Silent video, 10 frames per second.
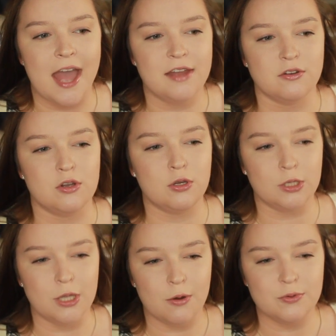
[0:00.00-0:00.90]
and
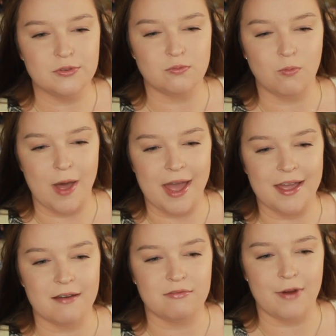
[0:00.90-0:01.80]
close
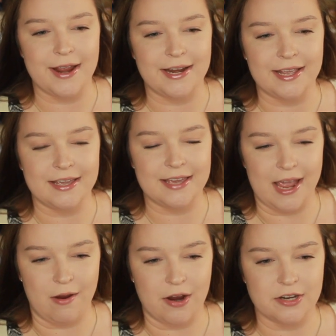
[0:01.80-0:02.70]
way of writing
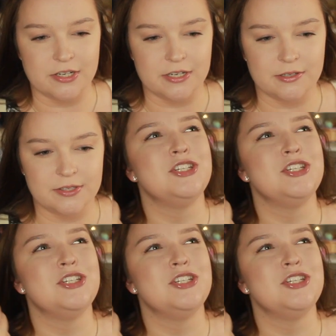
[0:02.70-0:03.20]
characters.